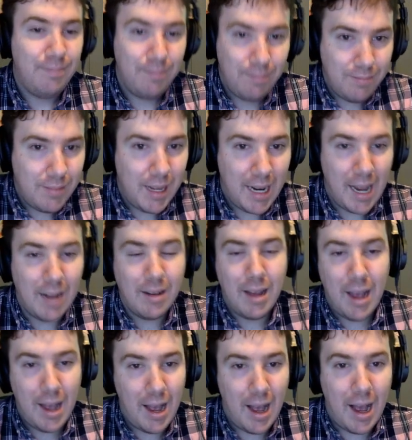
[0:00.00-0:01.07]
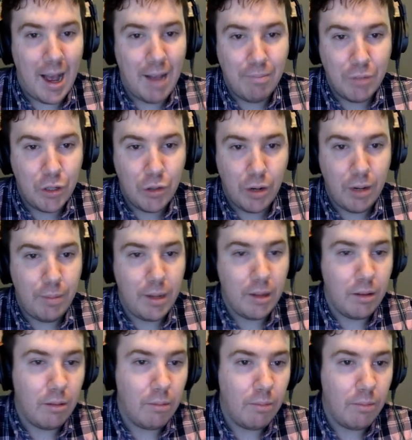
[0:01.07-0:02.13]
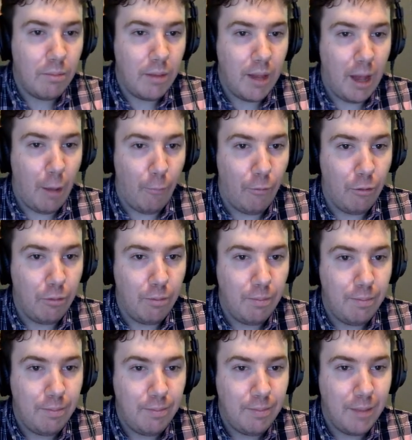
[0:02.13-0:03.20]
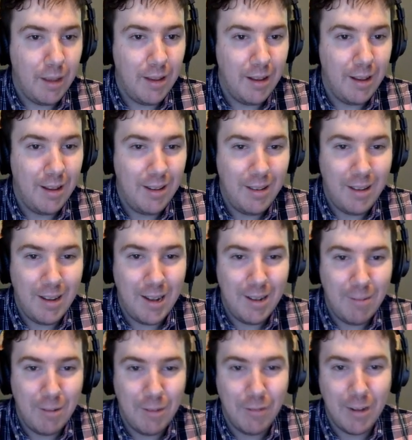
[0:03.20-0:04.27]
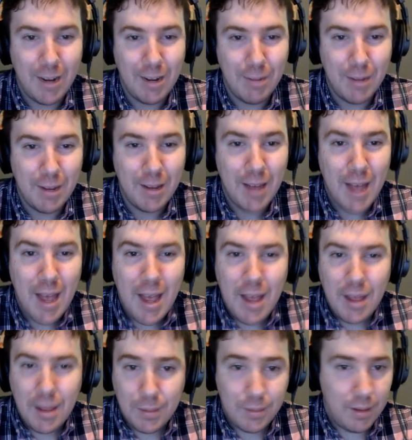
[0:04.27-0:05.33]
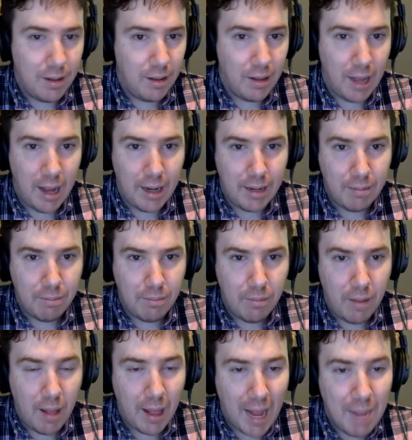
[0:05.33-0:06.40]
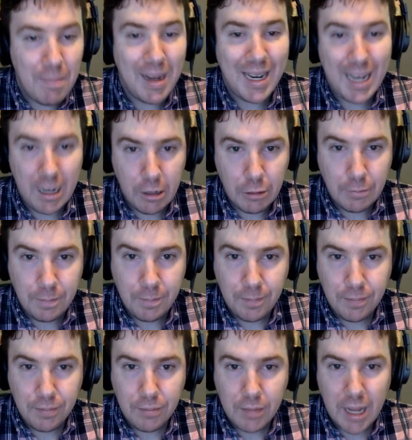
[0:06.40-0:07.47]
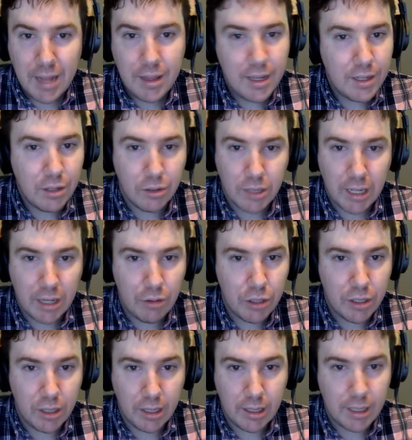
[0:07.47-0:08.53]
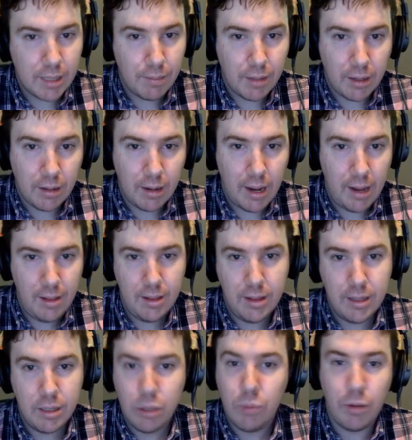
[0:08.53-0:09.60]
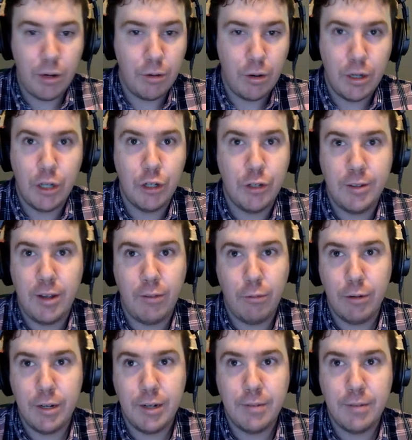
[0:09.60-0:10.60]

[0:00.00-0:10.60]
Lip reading: Again, I'm just trying to be a little helpful, whatever I can be. Alignment here, and this looks like you just deleted something, and this is what your notation software did.